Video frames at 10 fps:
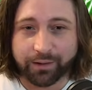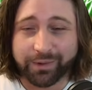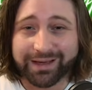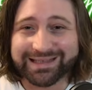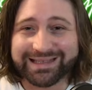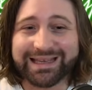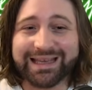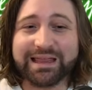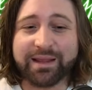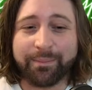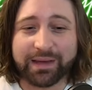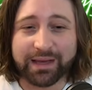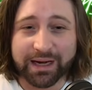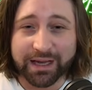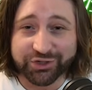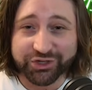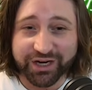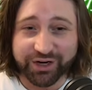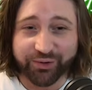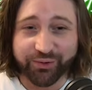We can see in the P&L
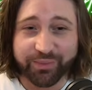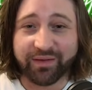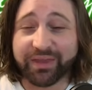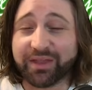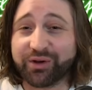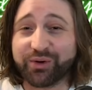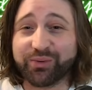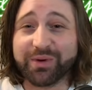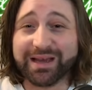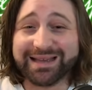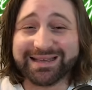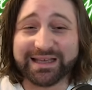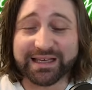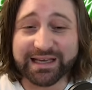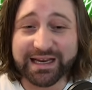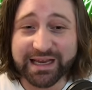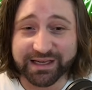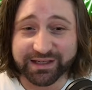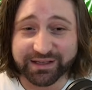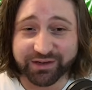share group that the crew is killing
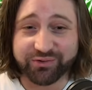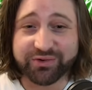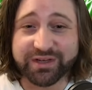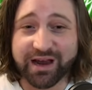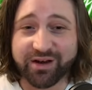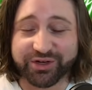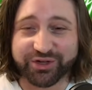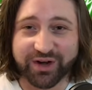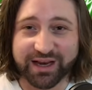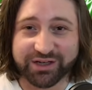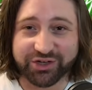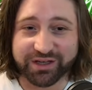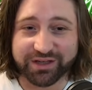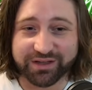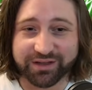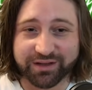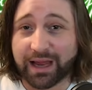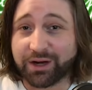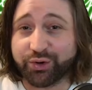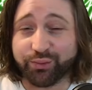it, using our strategies
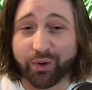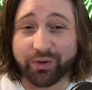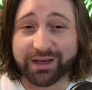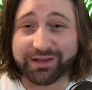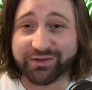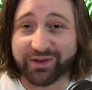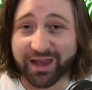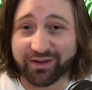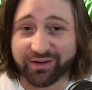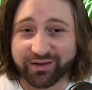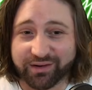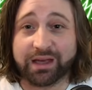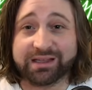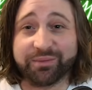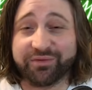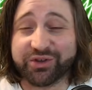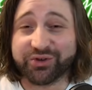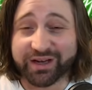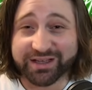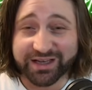and growing together. Some of the
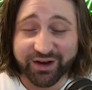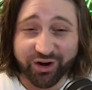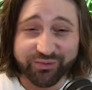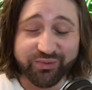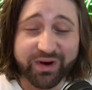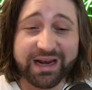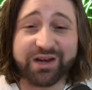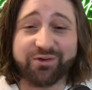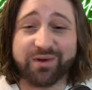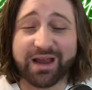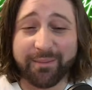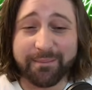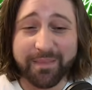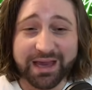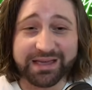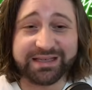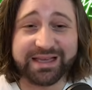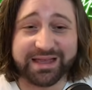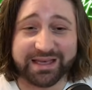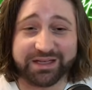traders here are really doing amazing
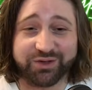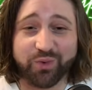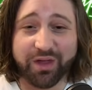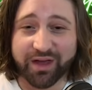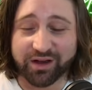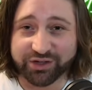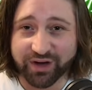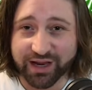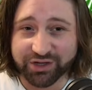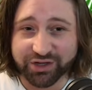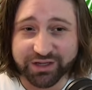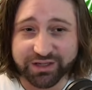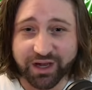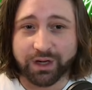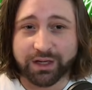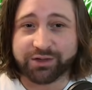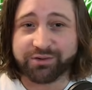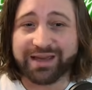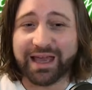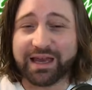things with our strategies, so
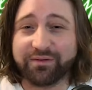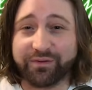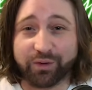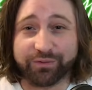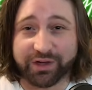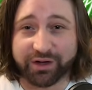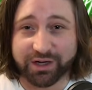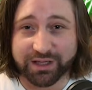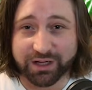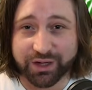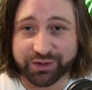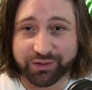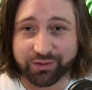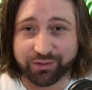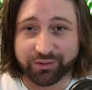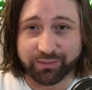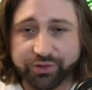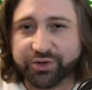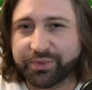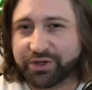get involved here in the Discord.
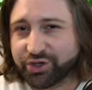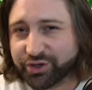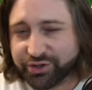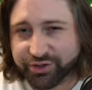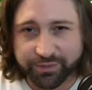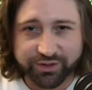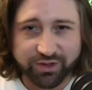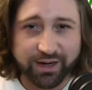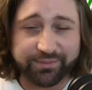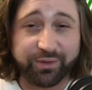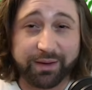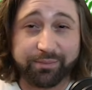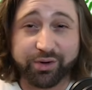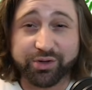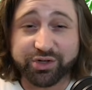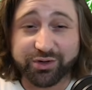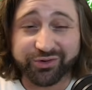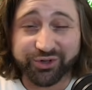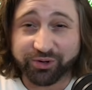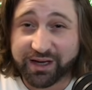Also be sure to subscribe to my personal
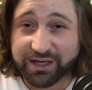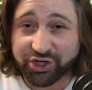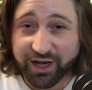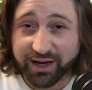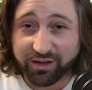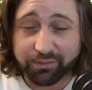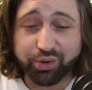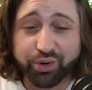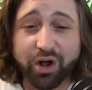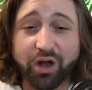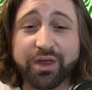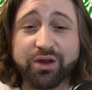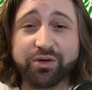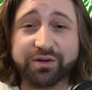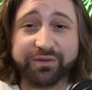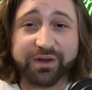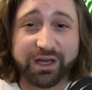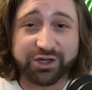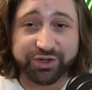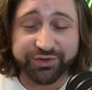trading channel and put on the
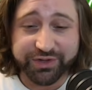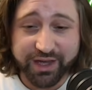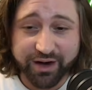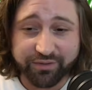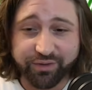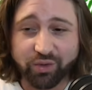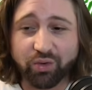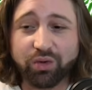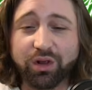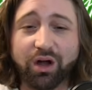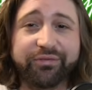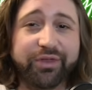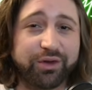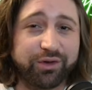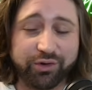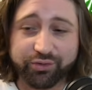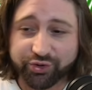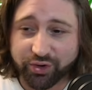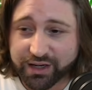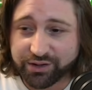notifications there for all of the new
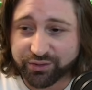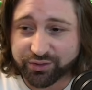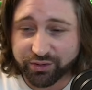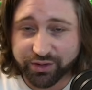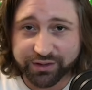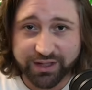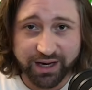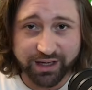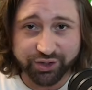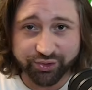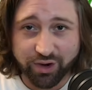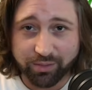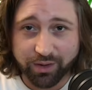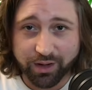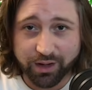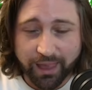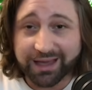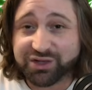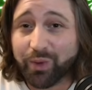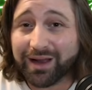trading tutorials that I drop,
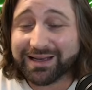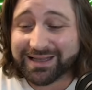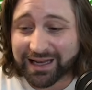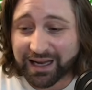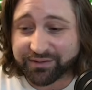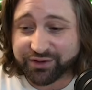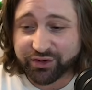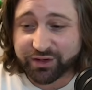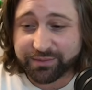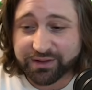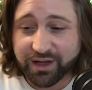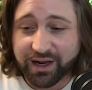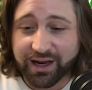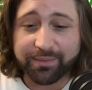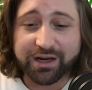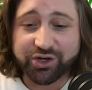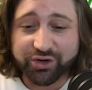as well as the live streams, and make